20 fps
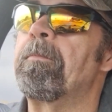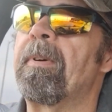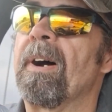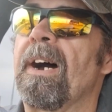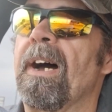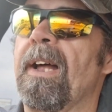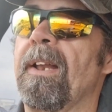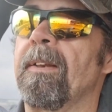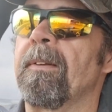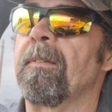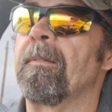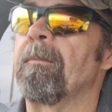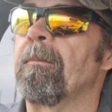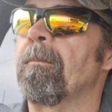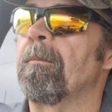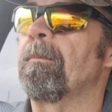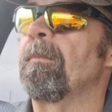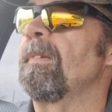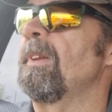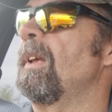But
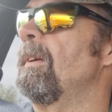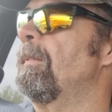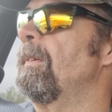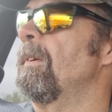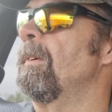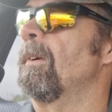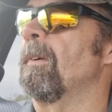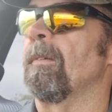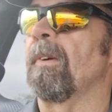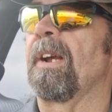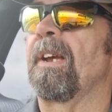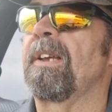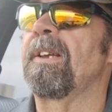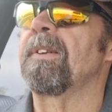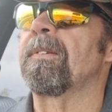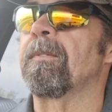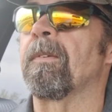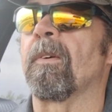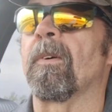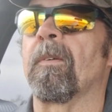if you were
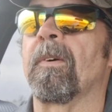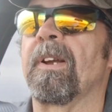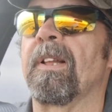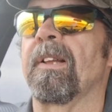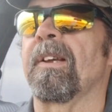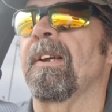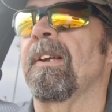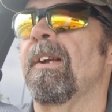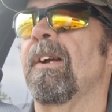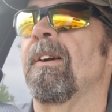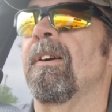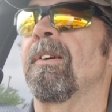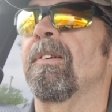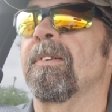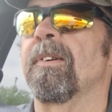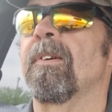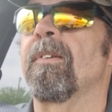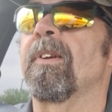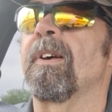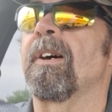raised four-wheeling in
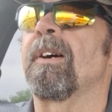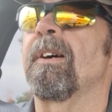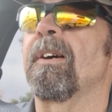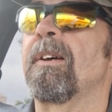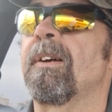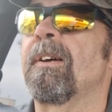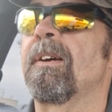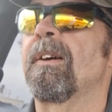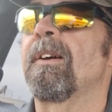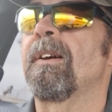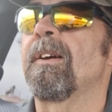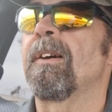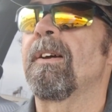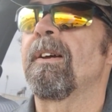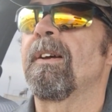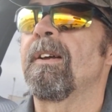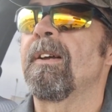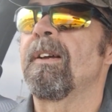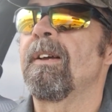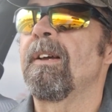Arizona,
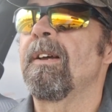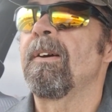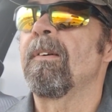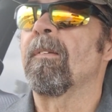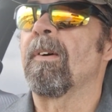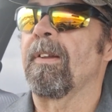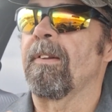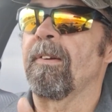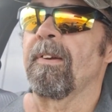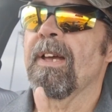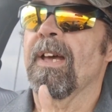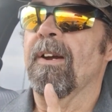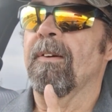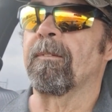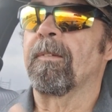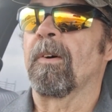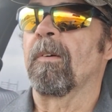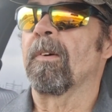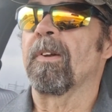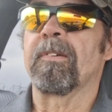whether you had a
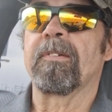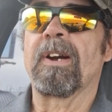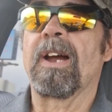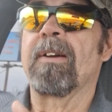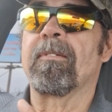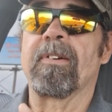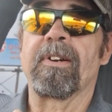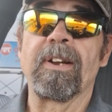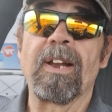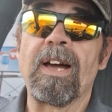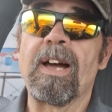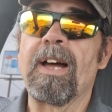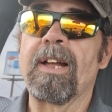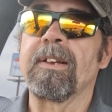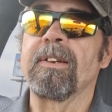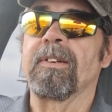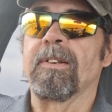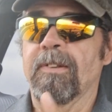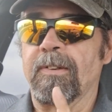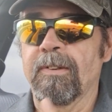four-wheel drive or
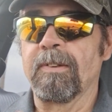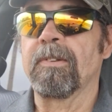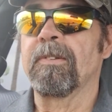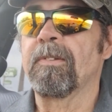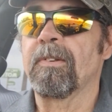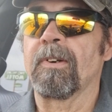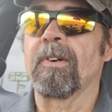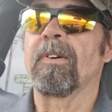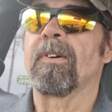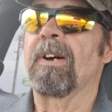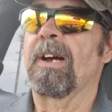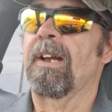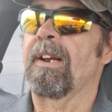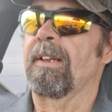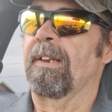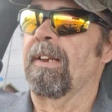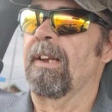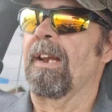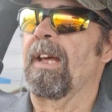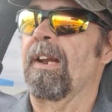not, you know how
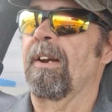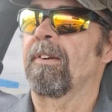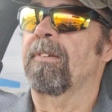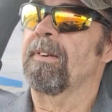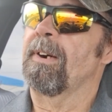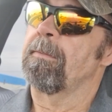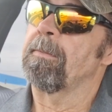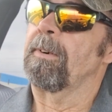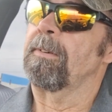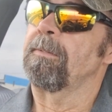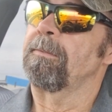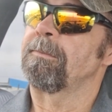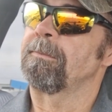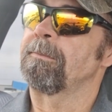to get out of trouble.